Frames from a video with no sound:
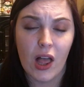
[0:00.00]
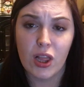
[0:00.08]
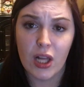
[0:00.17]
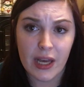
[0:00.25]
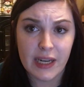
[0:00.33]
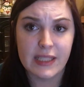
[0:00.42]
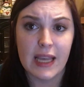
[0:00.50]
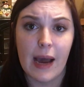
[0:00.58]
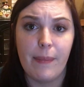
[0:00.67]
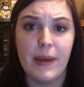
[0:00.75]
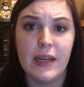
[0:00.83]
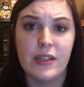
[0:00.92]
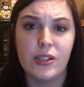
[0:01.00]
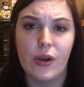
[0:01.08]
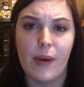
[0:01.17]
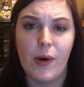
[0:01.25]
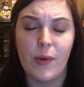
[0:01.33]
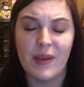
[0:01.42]
a lot has happened,
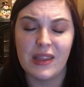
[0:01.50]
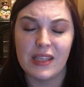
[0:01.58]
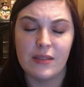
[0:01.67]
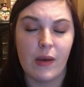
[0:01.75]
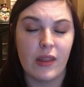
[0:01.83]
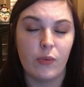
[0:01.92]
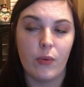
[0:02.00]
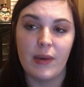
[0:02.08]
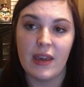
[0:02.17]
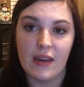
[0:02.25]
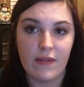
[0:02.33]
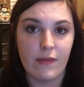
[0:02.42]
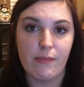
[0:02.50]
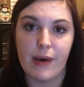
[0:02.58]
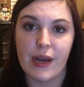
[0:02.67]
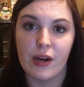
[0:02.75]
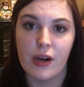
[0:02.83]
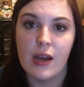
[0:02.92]
so I'm hoping this month will be even
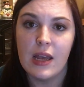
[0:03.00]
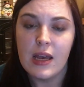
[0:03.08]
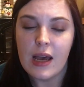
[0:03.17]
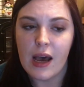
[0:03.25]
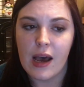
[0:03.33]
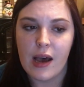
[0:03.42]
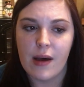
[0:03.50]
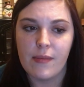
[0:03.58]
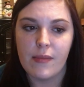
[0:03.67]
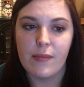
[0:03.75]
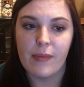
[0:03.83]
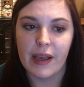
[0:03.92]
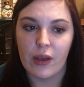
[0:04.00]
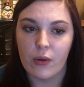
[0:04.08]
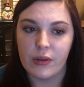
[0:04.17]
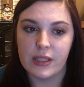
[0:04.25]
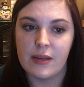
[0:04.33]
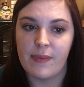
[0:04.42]
better. Um, my
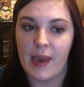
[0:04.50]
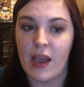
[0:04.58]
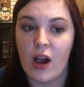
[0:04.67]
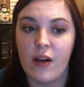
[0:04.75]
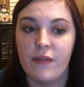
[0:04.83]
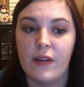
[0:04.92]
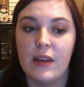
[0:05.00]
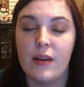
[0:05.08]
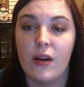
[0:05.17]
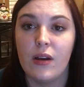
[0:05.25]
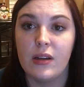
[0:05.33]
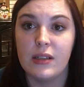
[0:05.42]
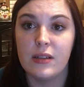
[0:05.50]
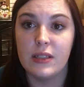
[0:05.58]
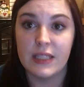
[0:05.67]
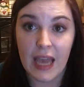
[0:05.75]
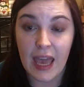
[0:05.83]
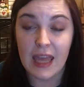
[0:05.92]
goal to pay off
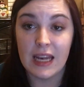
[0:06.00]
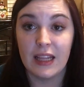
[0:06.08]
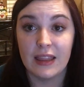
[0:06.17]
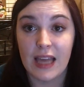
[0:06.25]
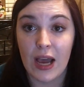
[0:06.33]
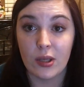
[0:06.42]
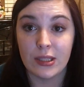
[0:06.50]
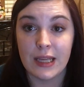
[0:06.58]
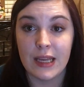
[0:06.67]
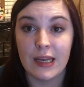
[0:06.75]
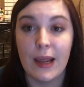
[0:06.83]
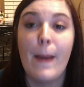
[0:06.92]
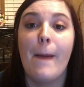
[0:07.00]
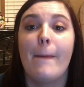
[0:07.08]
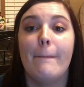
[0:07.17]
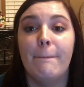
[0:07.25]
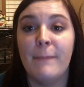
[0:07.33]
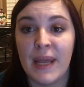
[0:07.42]
10,000
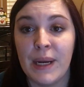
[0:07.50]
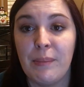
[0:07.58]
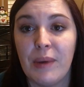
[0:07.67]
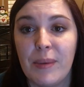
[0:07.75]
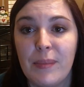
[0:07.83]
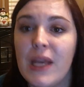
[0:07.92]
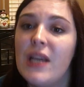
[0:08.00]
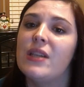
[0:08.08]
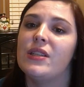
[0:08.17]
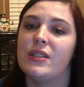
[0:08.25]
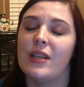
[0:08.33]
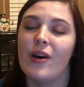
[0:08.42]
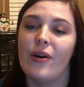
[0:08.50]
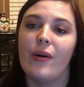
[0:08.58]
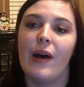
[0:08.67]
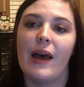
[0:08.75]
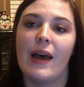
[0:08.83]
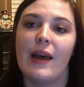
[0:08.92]
minimum. So
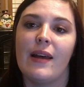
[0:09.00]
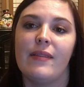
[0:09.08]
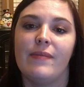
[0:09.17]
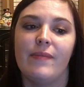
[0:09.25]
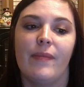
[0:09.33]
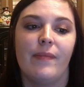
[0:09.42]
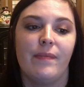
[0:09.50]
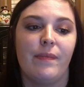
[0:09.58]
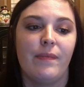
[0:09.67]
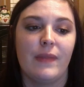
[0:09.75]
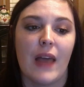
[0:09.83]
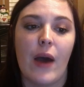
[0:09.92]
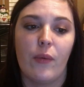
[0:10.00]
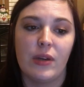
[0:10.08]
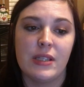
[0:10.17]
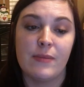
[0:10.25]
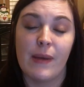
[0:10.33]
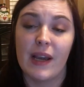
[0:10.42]
uh, that
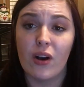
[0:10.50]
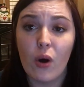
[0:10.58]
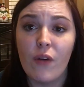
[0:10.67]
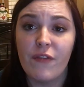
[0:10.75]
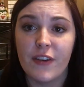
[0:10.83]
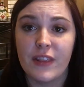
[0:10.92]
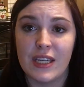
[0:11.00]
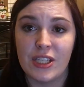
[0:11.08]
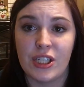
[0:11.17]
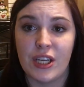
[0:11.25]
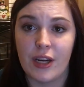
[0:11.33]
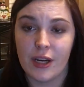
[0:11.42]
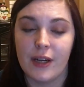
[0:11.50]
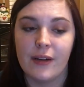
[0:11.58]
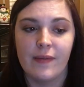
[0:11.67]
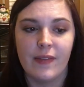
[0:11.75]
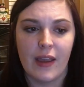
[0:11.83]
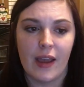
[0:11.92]
was my goal for this year.
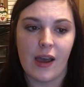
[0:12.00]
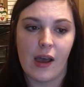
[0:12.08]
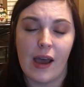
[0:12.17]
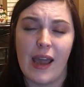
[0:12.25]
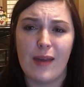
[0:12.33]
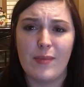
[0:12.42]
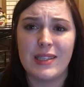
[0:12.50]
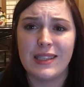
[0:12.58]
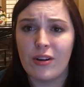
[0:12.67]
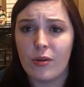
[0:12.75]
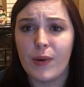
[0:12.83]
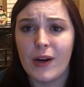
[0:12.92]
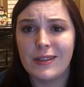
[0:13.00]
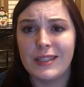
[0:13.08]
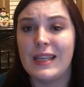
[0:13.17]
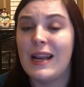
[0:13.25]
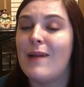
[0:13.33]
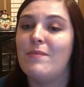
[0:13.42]
Uh, I am a single
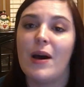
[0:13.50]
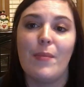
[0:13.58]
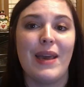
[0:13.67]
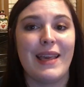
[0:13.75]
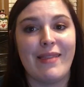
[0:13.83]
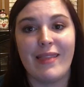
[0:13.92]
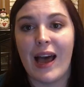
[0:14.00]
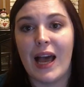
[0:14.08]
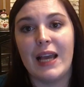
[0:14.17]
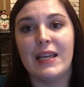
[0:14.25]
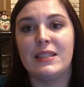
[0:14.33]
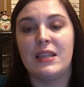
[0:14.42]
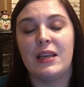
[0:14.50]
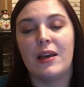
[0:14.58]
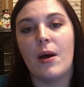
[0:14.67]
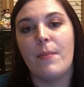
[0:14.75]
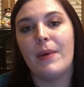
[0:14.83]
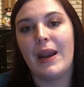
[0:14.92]
person. I'm not making the highest
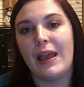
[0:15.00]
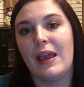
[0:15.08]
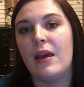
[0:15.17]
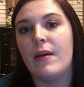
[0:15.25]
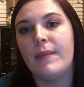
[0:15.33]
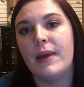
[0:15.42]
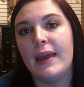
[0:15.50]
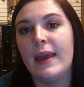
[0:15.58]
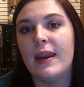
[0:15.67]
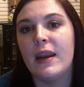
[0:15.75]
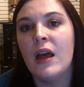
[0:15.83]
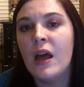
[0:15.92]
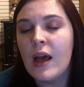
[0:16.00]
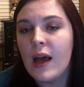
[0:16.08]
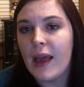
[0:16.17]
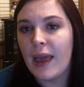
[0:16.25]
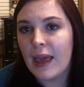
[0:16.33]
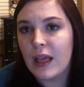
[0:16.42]
income, but I am in
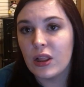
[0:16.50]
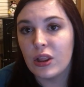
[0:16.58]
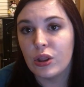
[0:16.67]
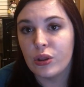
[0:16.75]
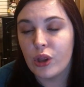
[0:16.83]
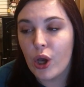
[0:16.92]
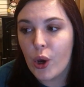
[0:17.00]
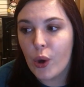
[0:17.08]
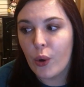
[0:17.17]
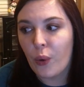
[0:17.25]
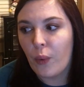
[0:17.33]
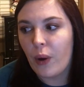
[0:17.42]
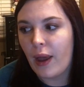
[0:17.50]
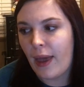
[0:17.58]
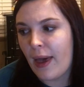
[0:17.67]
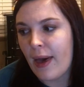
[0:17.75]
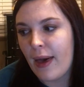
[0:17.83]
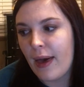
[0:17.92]
a low,
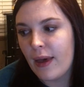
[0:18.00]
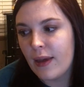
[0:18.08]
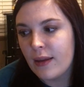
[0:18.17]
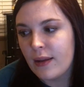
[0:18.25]
uh,